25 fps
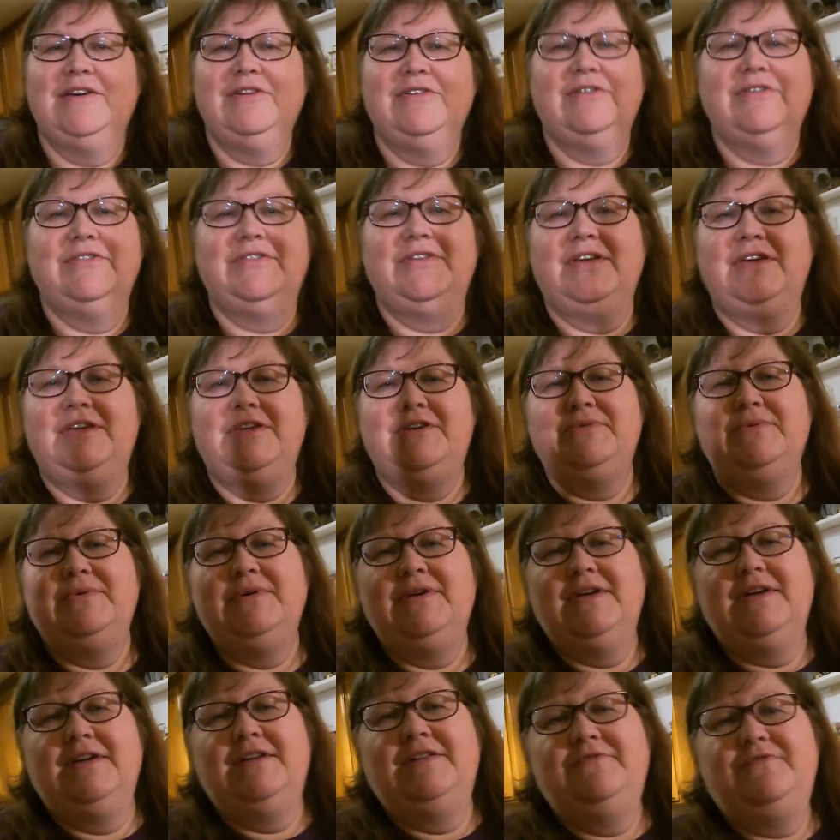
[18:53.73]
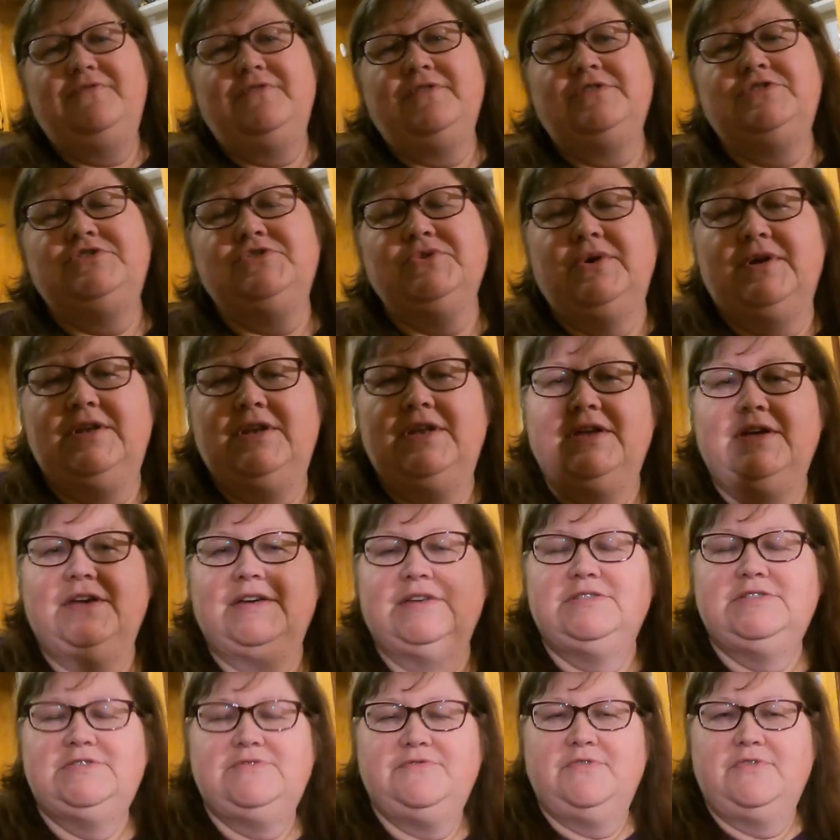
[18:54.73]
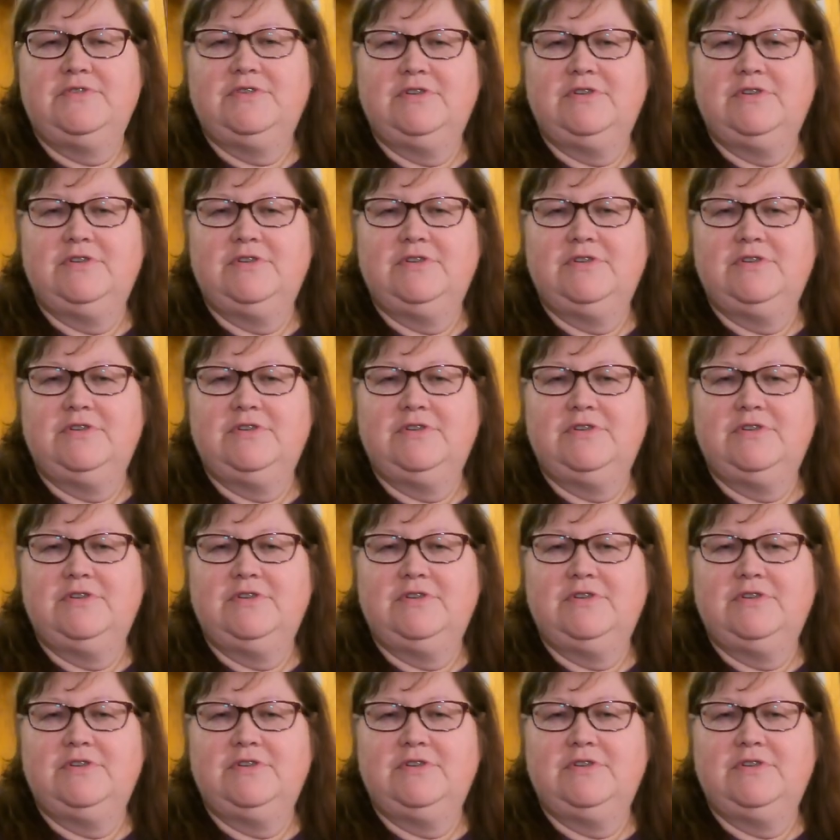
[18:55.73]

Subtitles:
Well, thank you again for joining us for